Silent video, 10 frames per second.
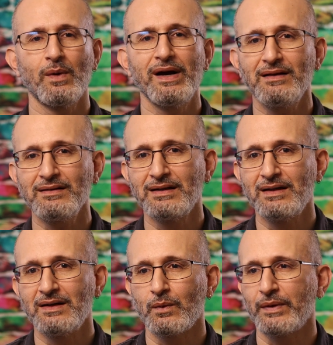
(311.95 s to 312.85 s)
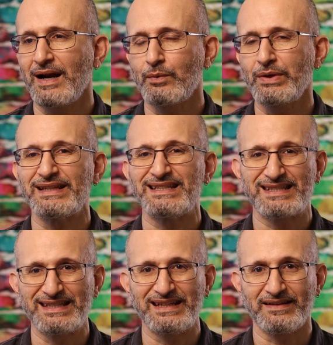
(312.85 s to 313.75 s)
Well, we're not really
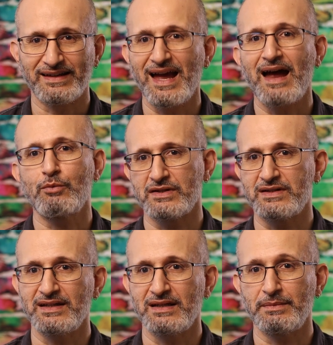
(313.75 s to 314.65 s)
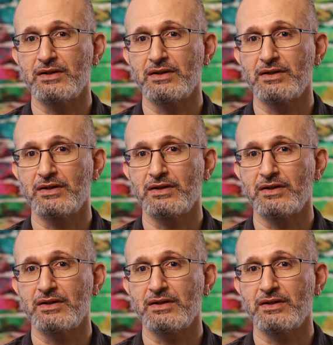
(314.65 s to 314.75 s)
seeing, the camera's seeing,